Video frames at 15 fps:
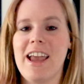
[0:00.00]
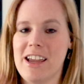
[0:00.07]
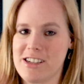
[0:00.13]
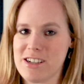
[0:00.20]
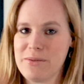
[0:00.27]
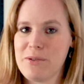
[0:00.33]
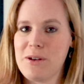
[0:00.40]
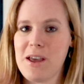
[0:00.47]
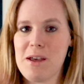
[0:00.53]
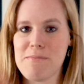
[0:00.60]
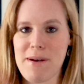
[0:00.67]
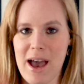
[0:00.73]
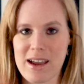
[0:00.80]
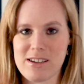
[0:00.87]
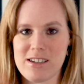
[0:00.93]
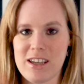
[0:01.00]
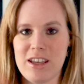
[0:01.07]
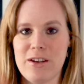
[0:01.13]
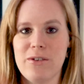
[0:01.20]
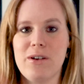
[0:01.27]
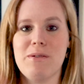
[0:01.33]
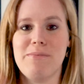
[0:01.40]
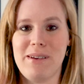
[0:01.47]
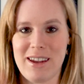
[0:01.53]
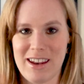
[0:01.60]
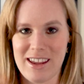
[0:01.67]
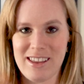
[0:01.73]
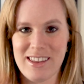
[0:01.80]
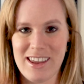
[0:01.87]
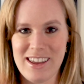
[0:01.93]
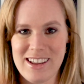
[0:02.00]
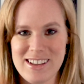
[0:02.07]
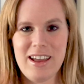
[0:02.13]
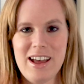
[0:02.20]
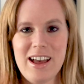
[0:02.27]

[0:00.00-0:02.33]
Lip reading: agent will get back to you immediately.